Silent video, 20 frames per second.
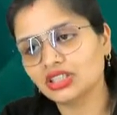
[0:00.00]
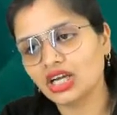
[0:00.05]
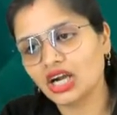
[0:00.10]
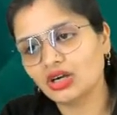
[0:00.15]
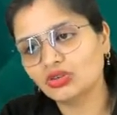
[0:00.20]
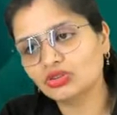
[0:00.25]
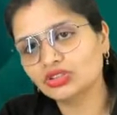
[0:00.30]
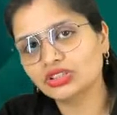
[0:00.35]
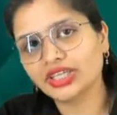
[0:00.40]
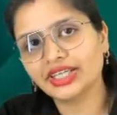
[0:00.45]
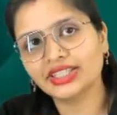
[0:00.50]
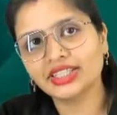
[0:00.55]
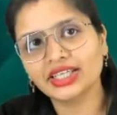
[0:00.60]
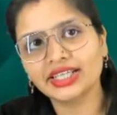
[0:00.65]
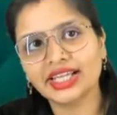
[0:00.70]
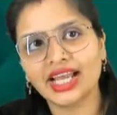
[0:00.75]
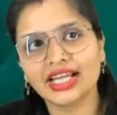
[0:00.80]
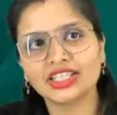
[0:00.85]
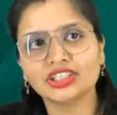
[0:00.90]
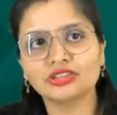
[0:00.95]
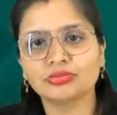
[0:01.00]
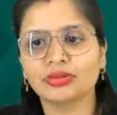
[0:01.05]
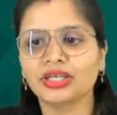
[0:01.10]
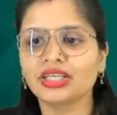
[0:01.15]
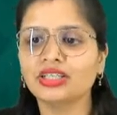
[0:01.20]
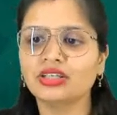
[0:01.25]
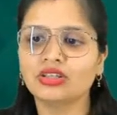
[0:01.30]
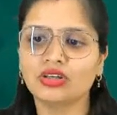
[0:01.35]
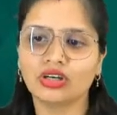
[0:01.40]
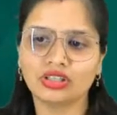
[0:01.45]
outside the
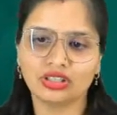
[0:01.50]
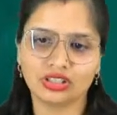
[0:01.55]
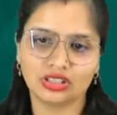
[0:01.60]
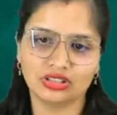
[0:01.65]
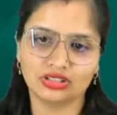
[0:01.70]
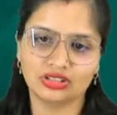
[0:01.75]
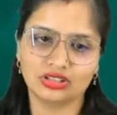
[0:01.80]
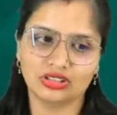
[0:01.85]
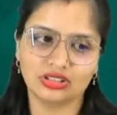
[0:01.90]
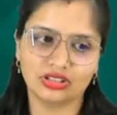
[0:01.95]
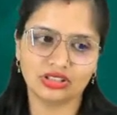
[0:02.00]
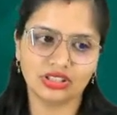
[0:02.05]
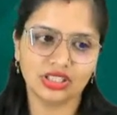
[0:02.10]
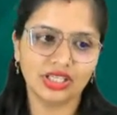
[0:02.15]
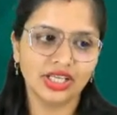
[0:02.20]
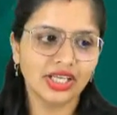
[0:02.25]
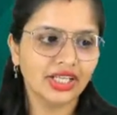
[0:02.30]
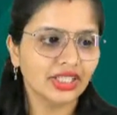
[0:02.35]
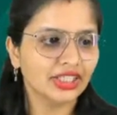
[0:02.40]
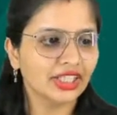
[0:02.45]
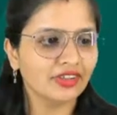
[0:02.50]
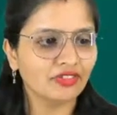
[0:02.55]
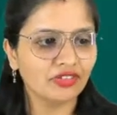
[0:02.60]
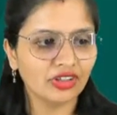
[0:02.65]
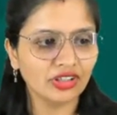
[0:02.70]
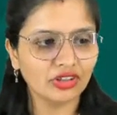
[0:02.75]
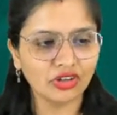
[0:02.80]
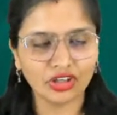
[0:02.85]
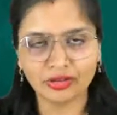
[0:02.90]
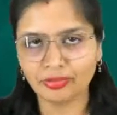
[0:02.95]
catchment not considered. They
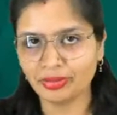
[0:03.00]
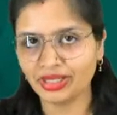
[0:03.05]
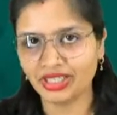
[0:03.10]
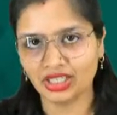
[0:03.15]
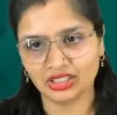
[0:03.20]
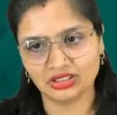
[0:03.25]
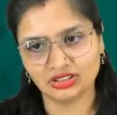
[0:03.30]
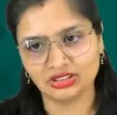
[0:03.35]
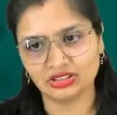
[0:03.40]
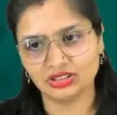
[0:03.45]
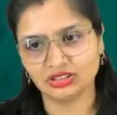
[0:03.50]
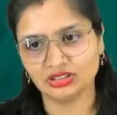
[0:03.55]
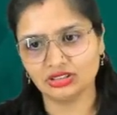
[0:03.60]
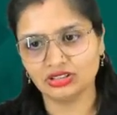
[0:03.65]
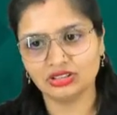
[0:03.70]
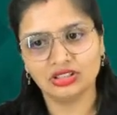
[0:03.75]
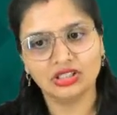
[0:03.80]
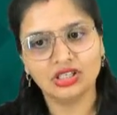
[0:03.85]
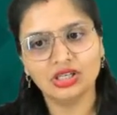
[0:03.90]
will not be considered.